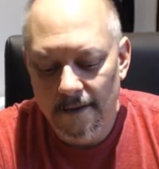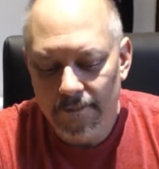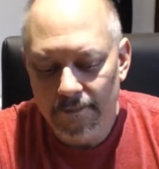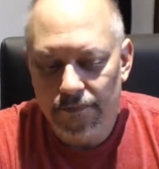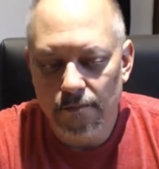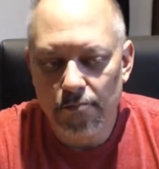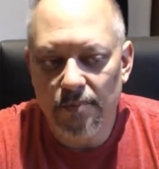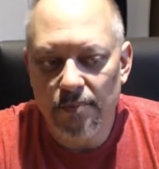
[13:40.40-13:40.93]

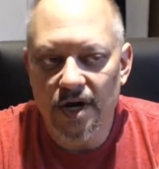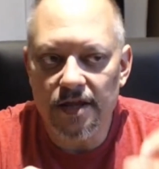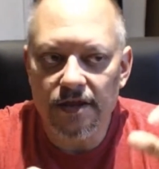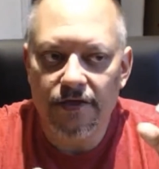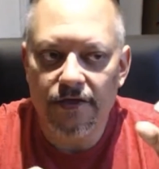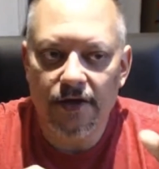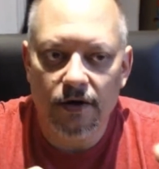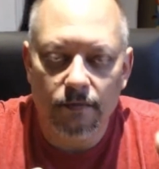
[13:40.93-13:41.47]
But
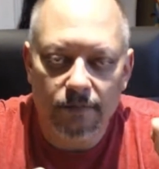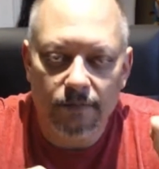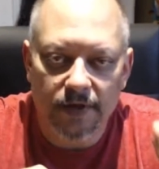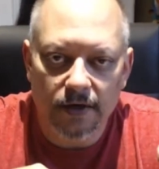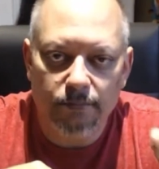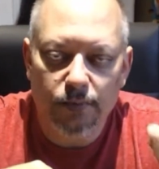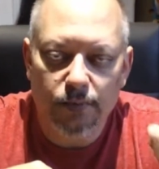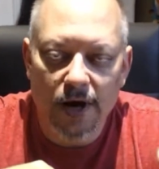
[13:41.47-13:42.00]

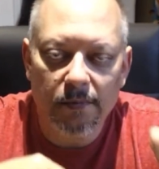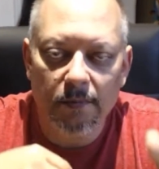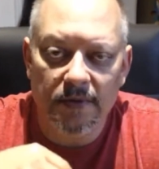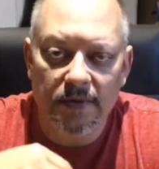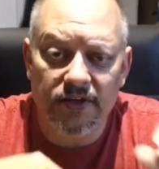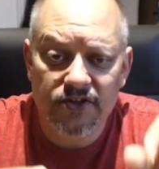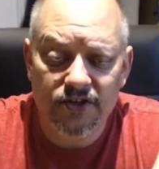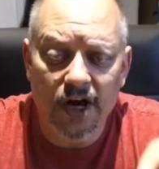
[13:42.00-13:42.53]
the problem
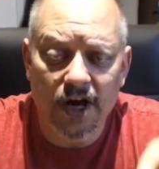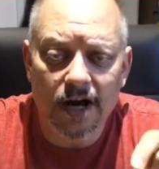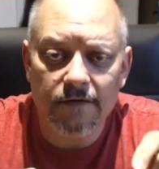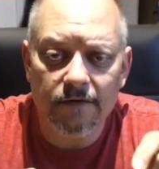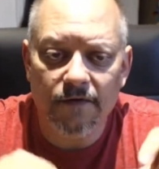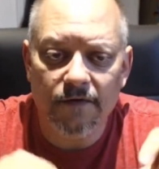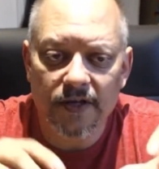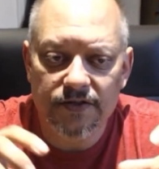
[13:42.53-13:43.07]
that's tough
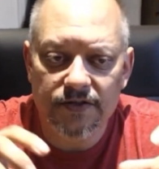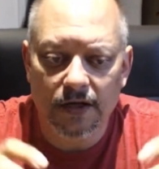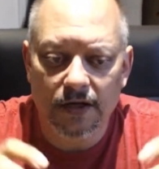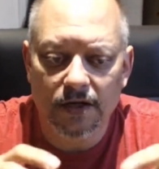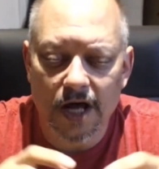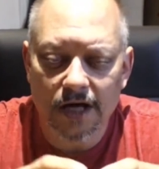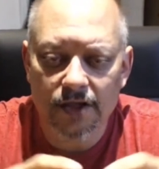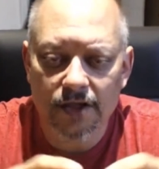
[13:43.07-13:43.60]
is that a
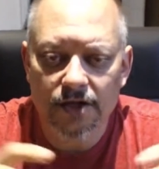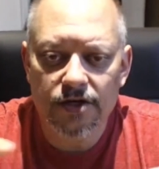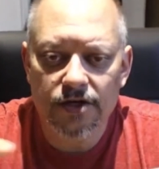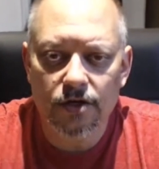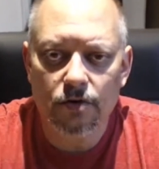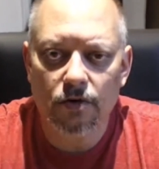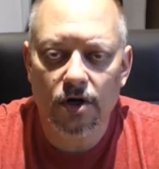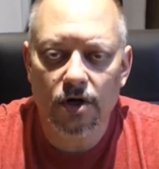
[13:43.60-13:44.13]
lot of the
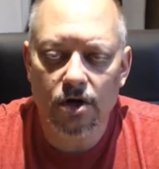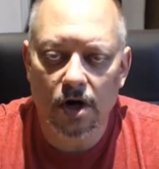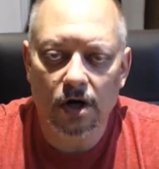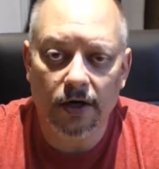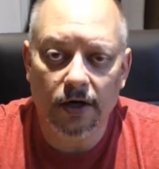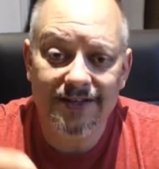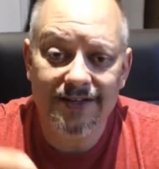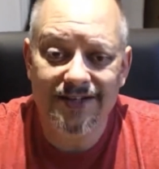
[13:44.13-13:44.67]
newer
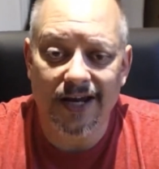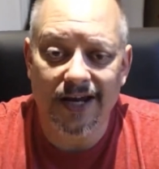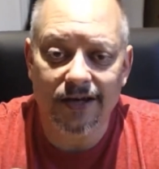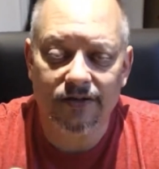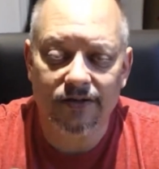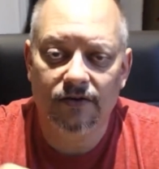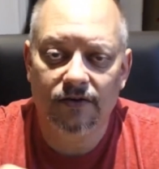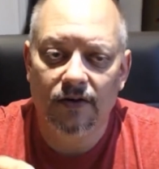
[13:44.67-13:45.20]
car
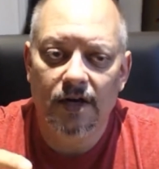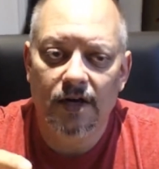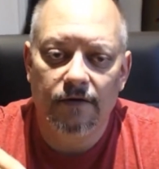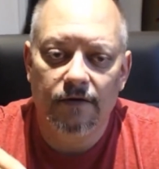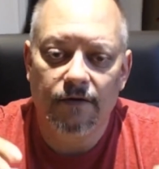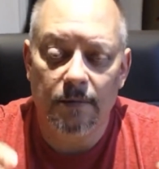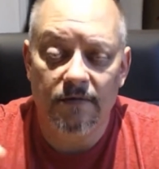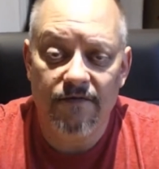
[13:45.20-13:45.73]
intakes
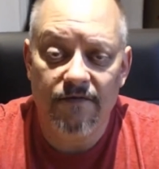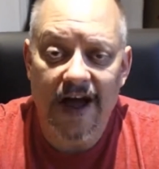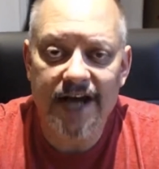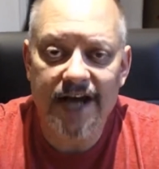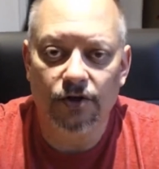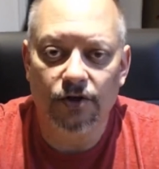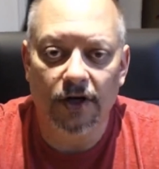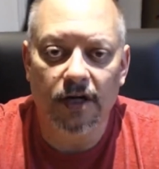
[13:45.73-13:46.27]
from the
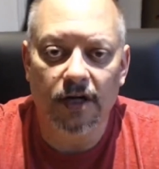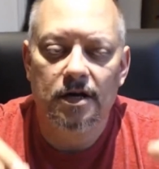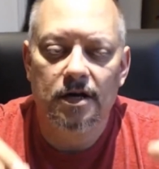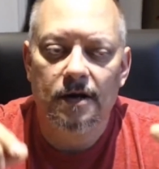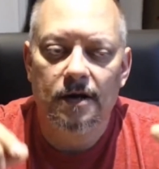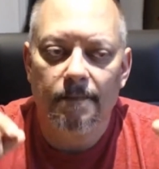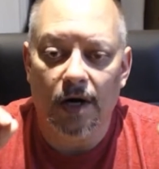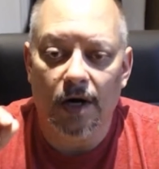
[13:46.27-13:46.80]
factory
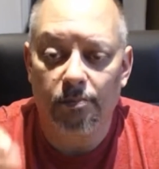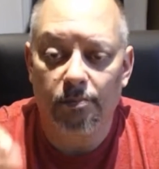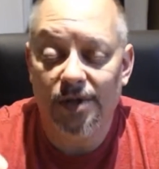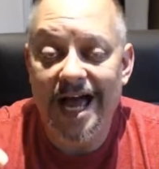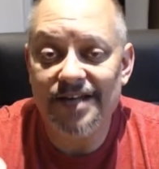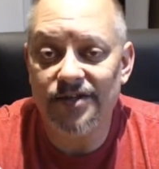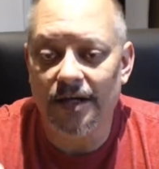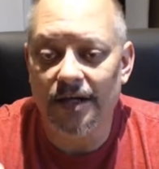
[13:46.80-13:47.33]
are
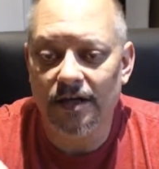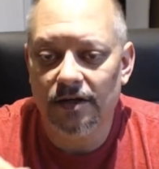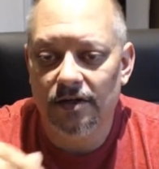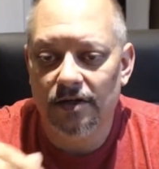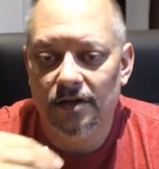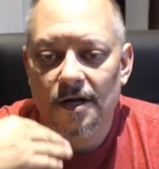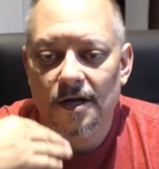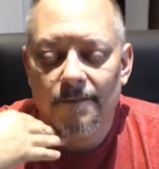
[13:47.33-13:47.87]
plastic.
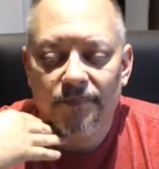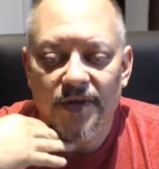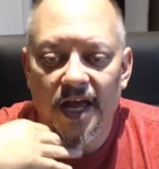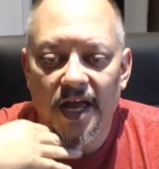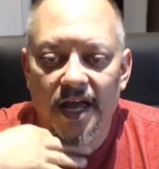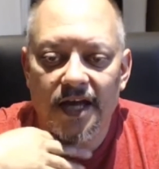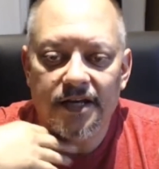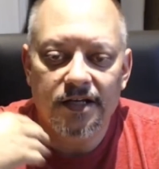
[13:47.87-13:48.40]

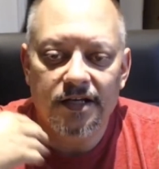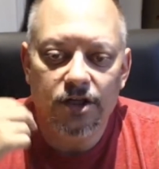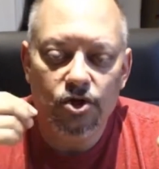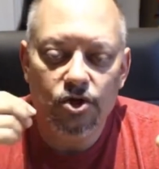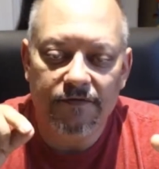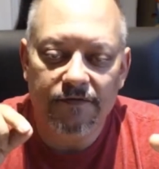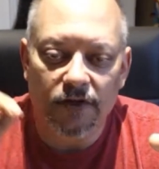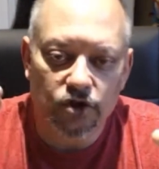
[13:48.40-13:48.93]
And you
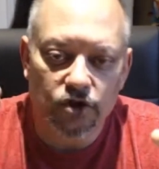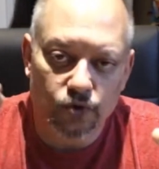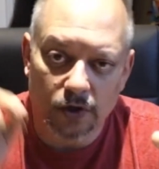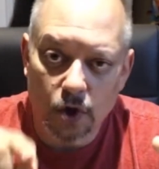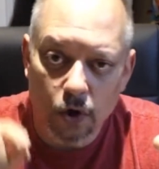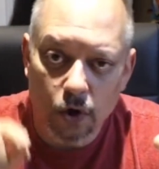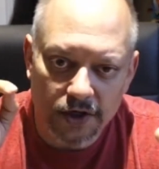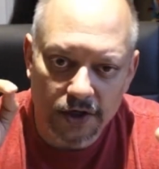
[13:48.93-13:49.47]
have to drill a
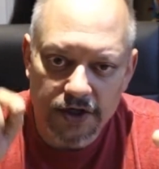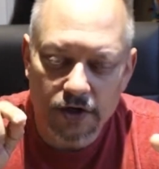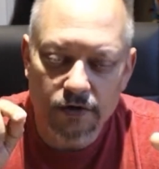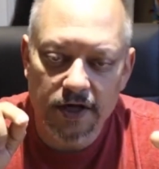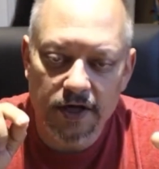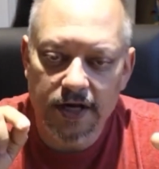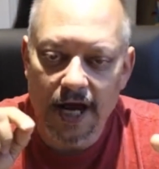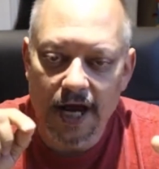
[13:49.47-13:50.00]
hole into
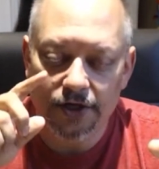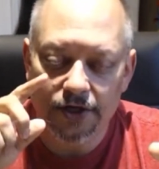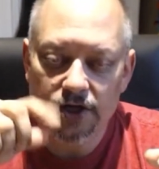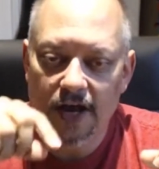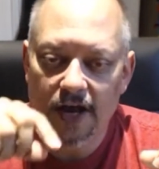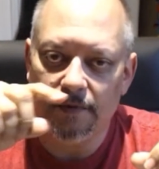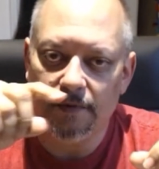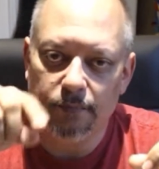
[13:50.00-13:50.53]
it, and then you
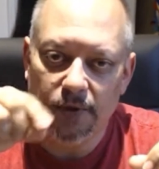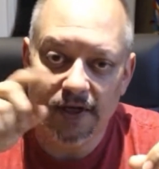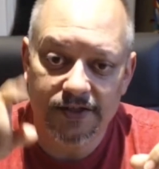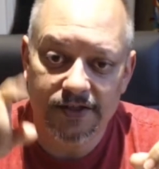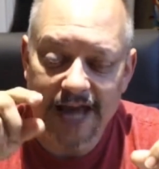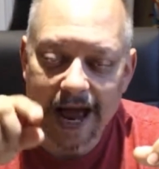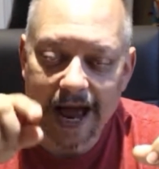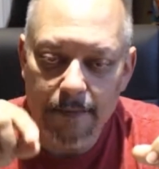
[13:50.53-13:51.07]
have to put a
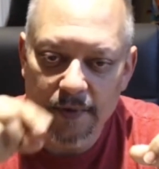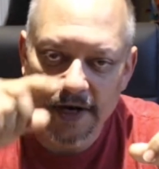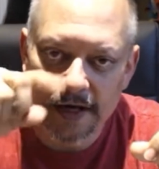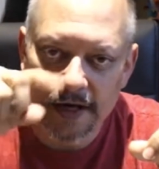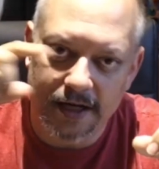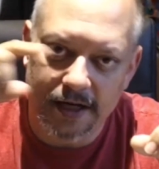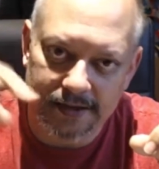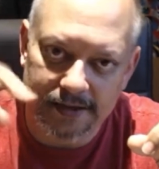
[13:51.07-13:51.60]
tap in it
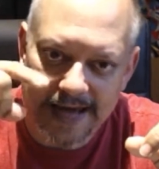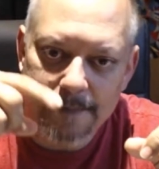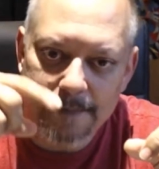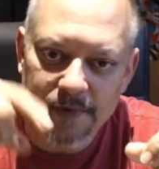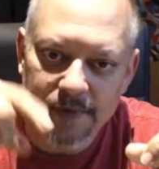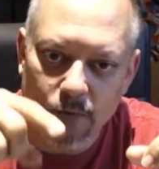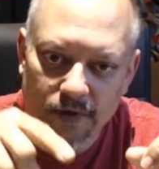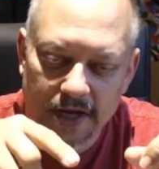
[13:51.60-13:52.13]
and tap the
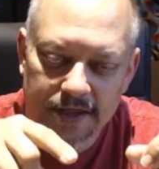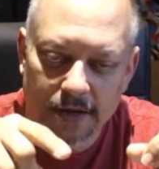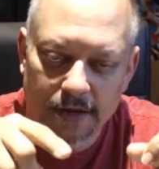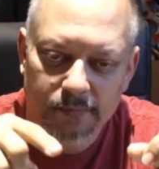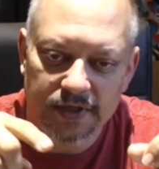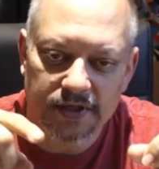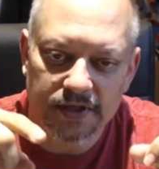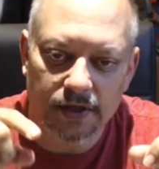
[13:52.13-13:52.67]
1/8
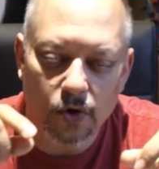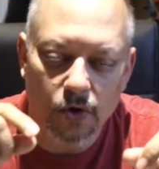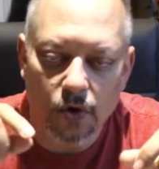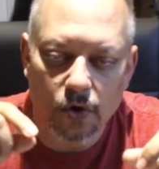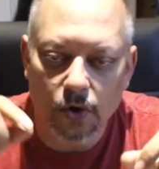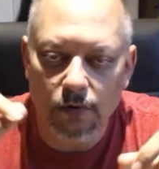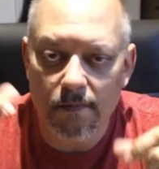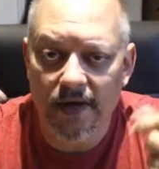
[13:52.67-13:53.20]
NPT hole.
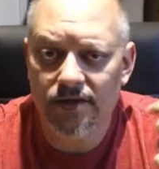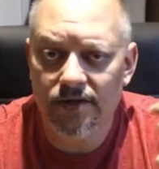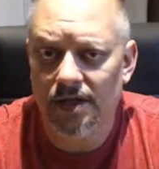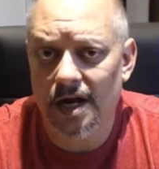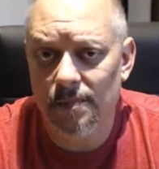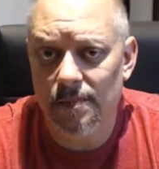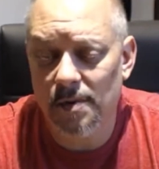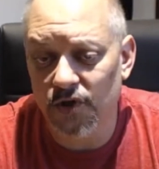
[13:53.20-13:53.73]
It makes a lot of
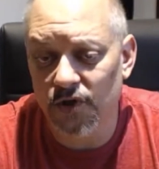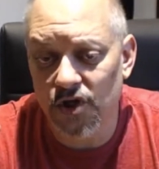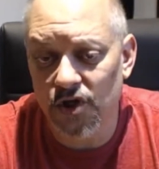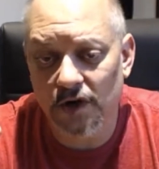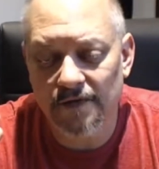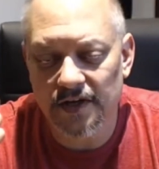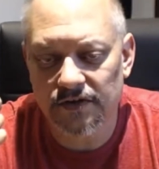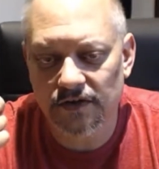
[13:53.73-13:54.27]
people
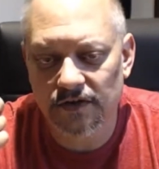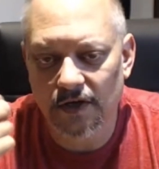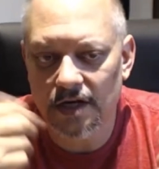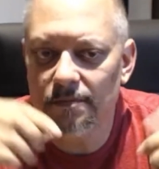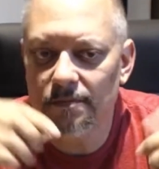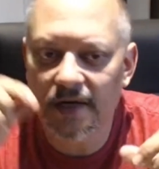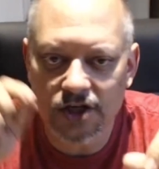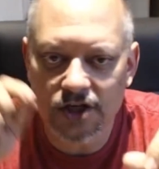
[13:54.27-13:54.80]
nervous.
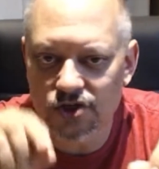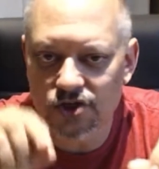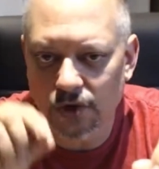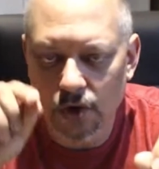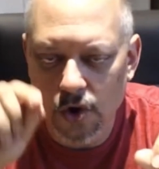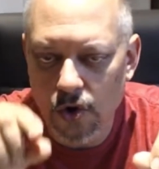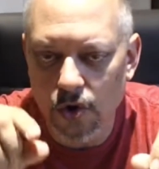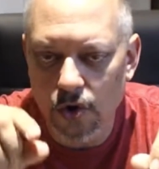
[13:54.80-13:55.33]
Anybody can drill a
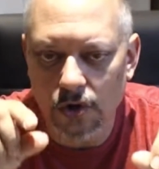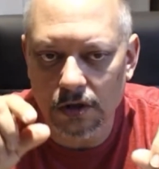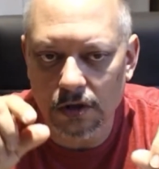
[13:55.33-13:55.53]
hole,